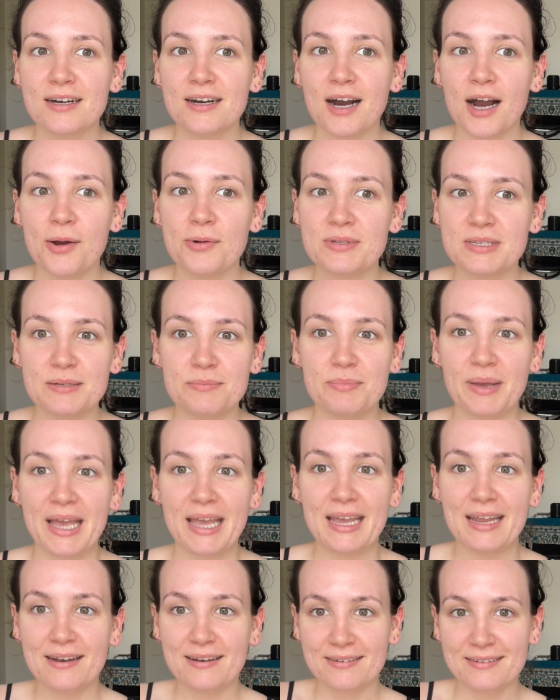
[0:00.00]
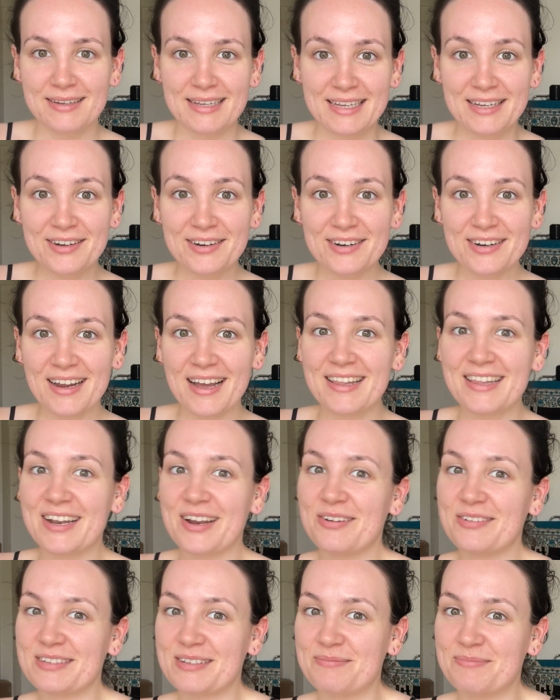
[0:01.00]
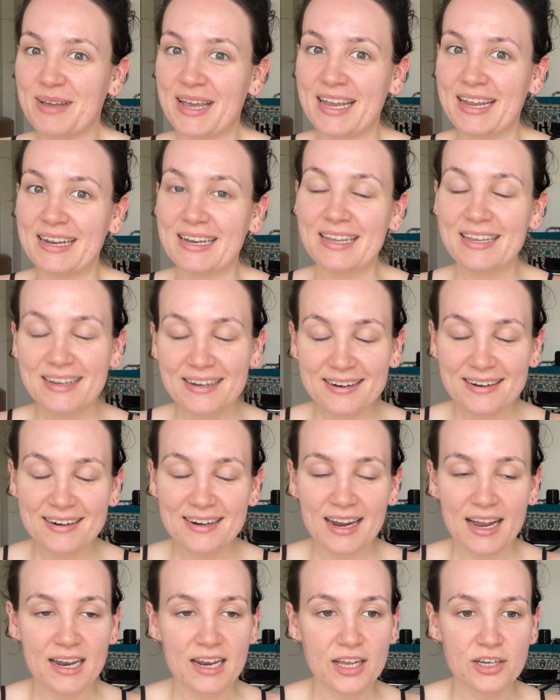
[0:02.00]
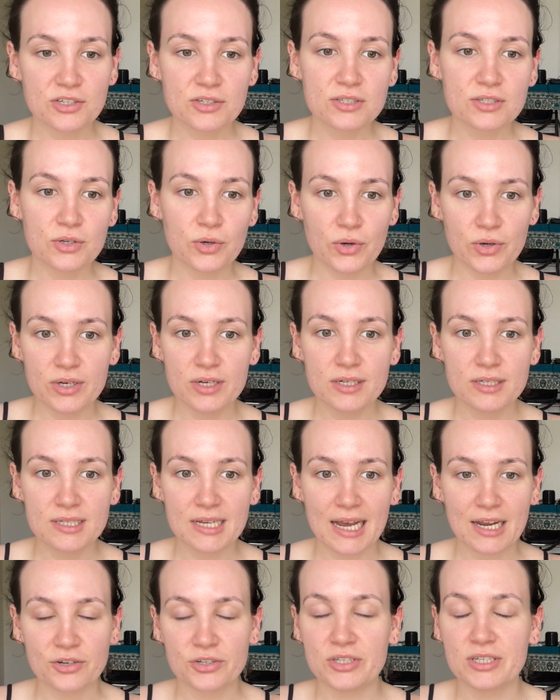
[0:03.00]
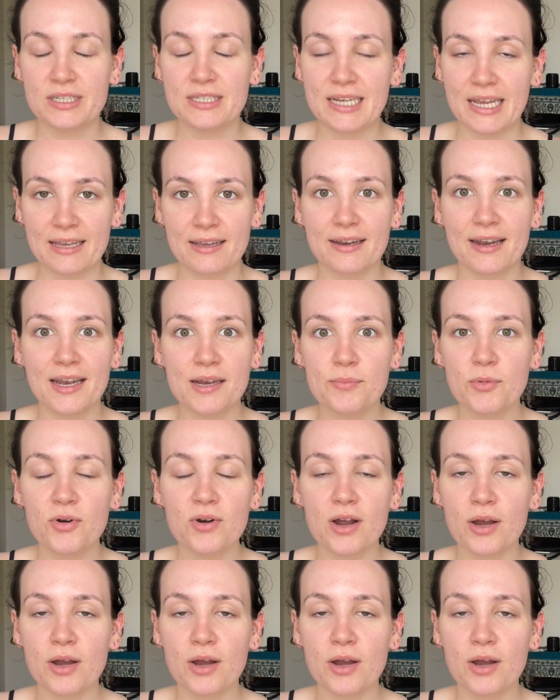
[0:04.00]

I was in pain here and then I was in pain here, and I just couldn't actually take it anymore.